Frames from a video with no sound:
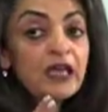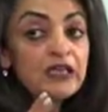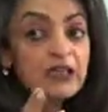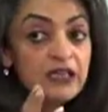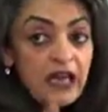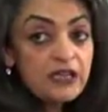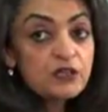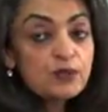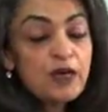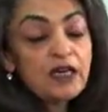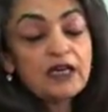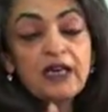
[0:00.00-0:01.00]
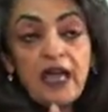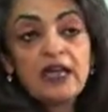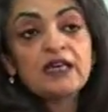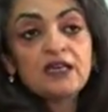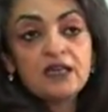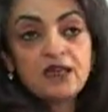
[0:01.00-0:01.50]
The next one,
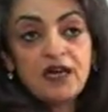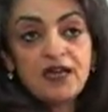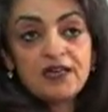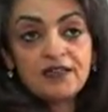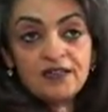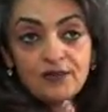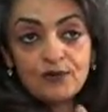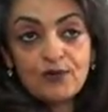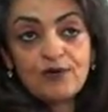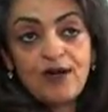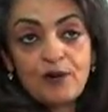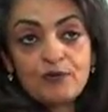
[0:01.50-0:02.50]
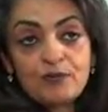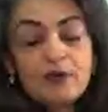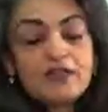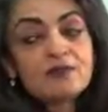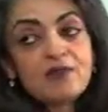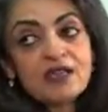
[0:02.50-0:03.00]
again, and I'm
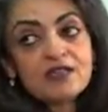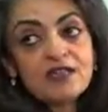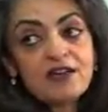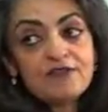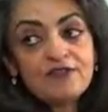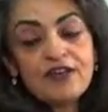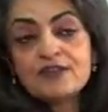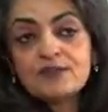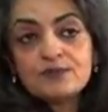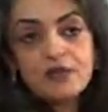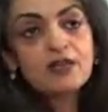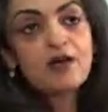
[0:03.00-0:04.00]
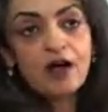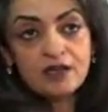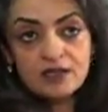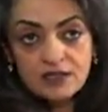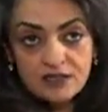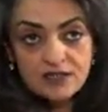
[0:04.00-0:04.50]
repeating myself, is being
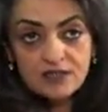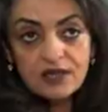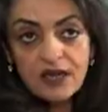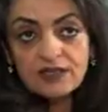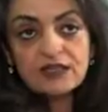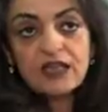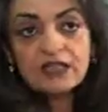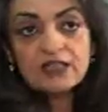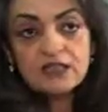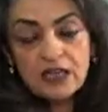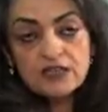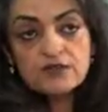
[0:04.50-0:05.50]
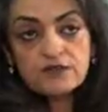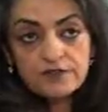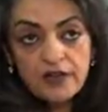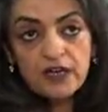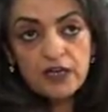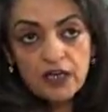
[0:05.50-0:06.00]
honest. I think that's
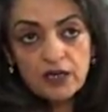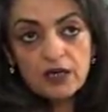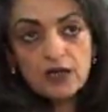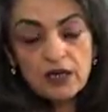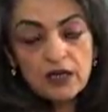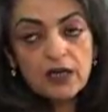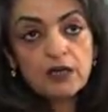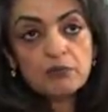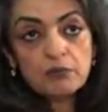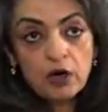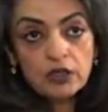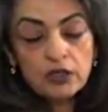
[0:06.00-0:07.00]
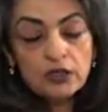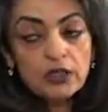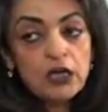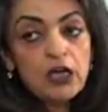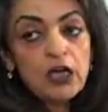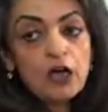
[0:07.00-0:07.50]
very
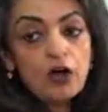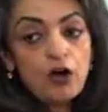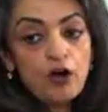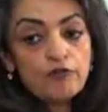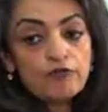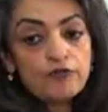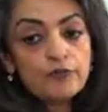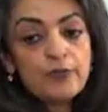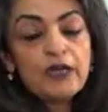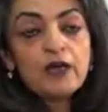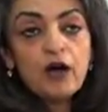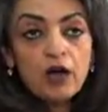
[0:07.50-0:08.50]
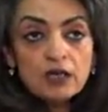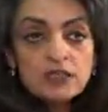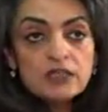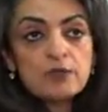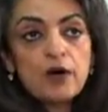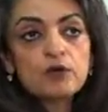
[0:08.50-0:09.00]
important, of being
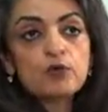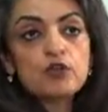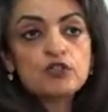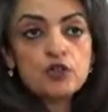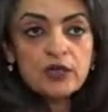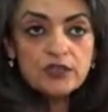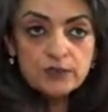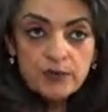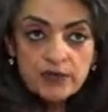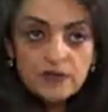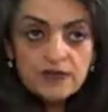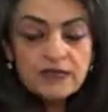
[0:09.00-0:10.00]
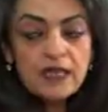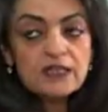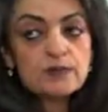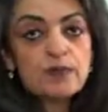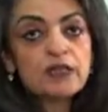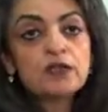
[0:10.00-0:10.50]
honest about what your experience
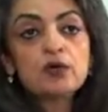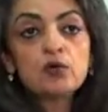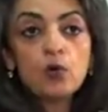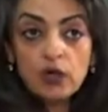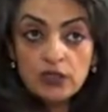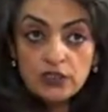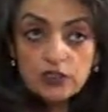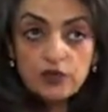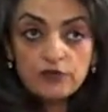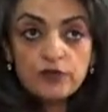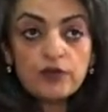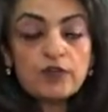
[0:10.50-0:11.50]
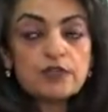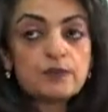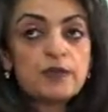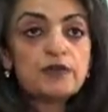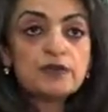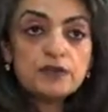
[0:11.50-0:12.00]
has been, the quality of your
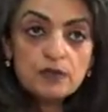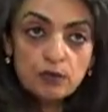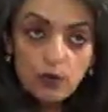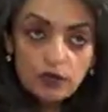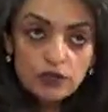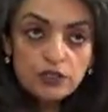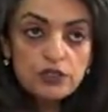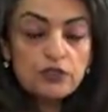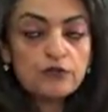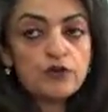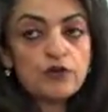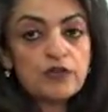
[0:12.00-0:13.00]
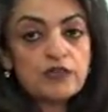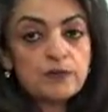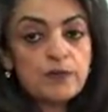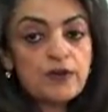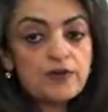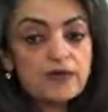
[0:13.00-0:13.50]
experience, the quantity of your
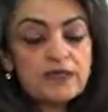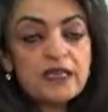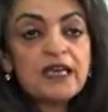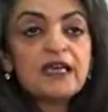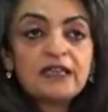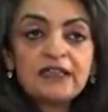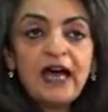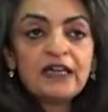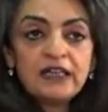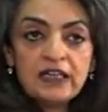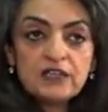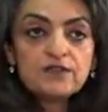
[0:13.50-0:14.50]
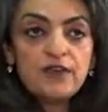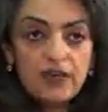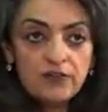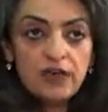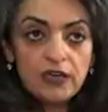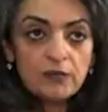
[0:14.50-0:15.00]
experience. That is
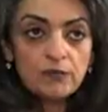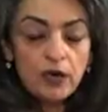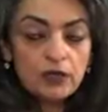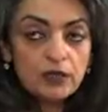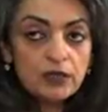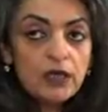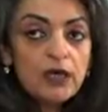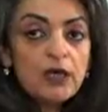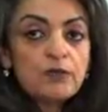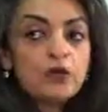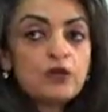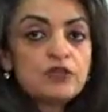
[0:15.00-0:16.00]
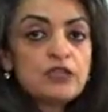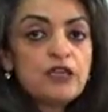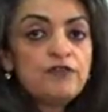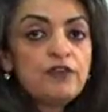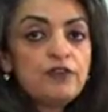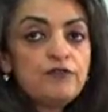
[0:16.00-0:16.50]
very, very important, because
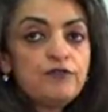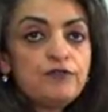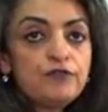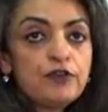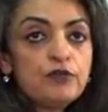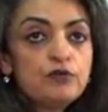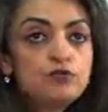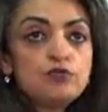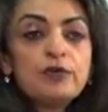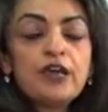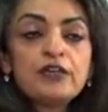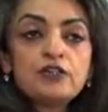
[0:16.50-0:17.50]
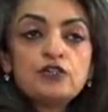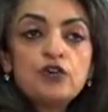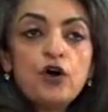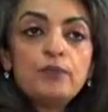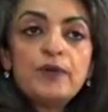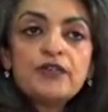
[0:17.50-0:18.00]
even if you do get a
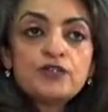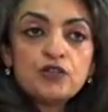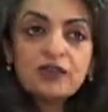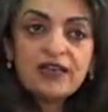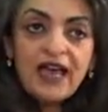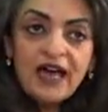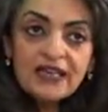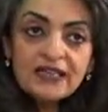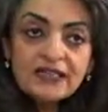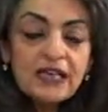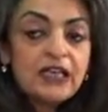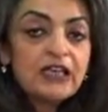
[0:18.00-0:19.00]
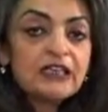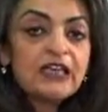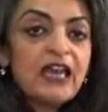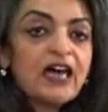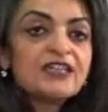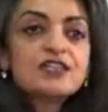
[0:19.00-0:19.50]
job based on lies, the
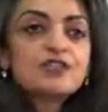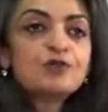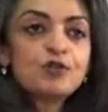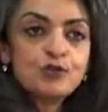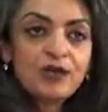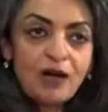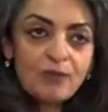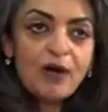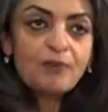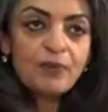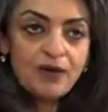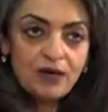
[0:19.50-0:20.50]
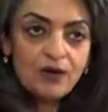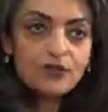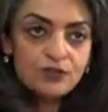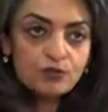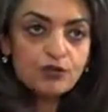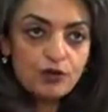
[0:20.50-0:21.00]
lies is going to come up
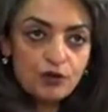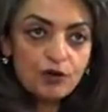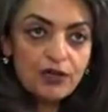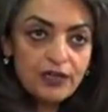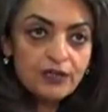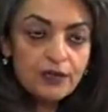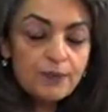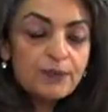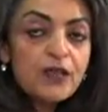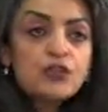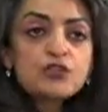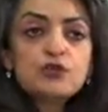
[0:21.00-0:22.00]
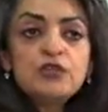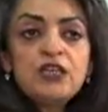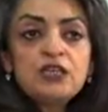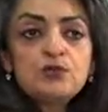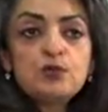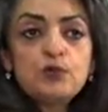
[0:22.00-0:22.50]
sooner or later. So
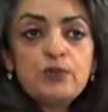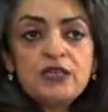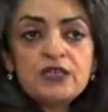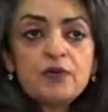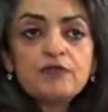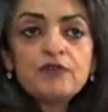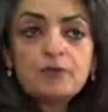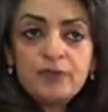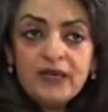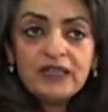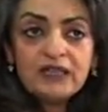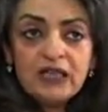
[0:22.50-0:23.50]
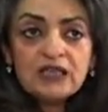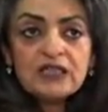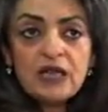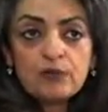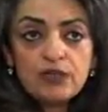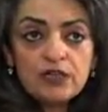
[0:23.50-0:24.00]
these would be some of the big things
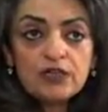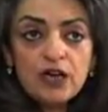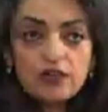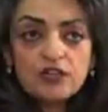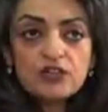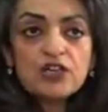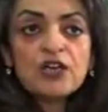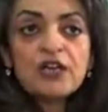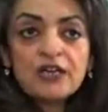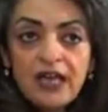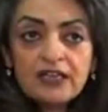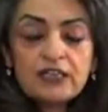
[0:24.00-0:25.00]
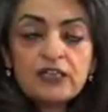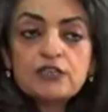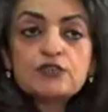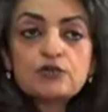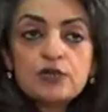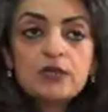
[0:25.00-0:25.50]
I would encourage
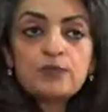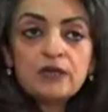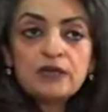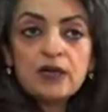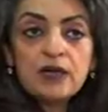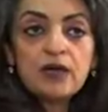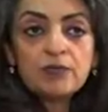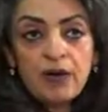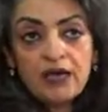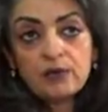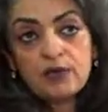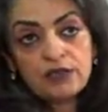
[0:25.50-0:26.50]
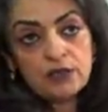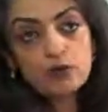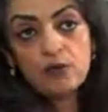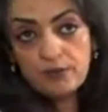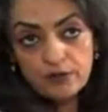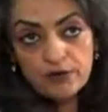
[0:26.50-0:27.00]
candidates to keep in mind when they
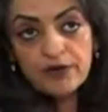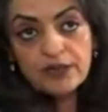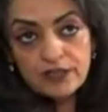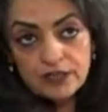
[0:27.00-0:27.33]
go up for an